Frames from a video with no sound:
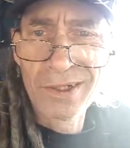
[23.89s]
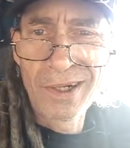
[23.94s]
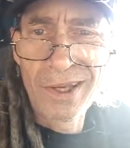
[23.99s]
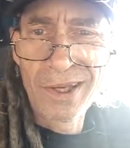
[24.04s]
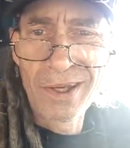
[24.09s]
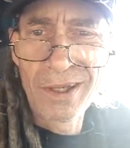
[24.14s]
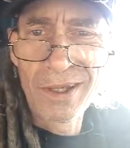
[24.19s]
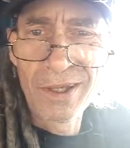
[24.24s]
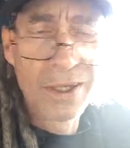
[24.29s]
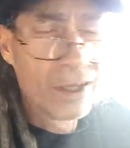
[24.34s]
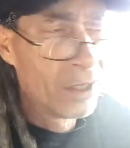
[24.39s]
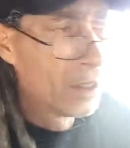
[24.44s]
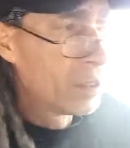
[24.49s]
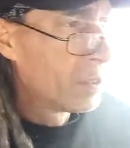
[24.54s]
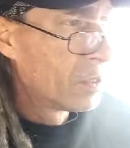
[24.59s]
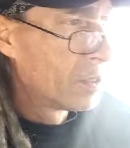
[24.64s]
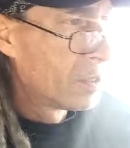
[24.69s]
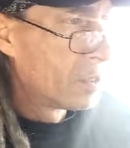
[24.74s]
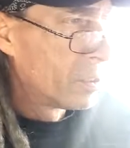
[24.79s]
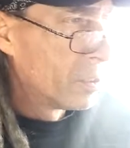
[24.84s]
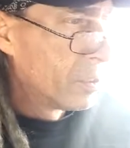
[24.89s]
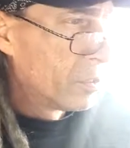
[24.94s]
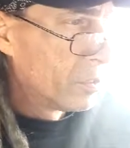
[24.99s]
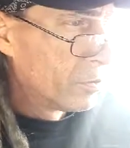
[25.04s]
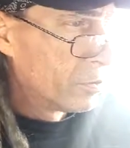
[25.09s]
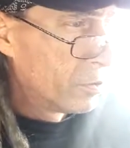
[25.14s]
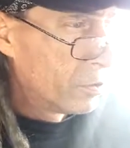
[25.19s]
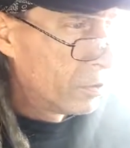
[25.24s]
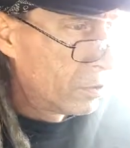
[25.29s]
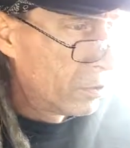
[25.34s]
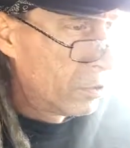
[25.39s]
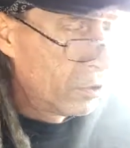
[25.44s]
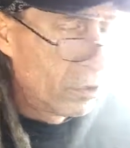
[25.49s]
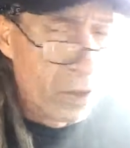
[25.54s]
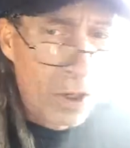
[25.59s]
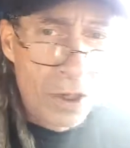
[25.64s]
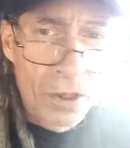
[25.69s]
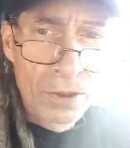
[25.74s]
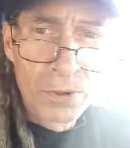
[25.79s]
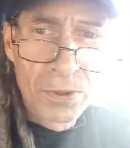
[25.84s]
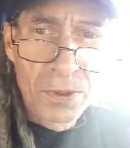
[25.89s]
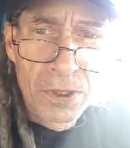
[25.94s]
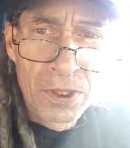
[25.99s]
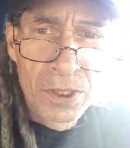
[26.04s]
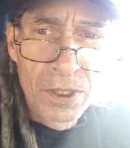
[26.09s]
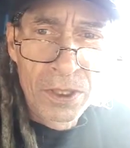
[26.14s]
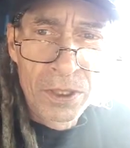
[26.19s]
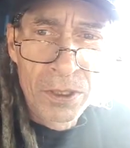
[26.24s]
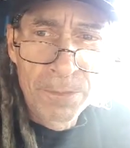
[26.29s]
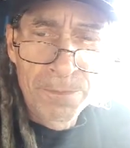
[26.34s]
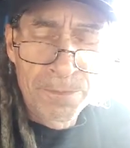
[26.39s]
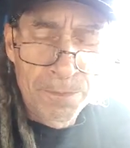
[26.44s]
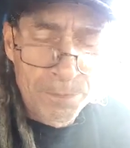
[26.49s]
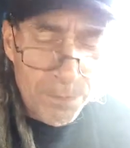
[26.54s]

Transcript: today to do our thing.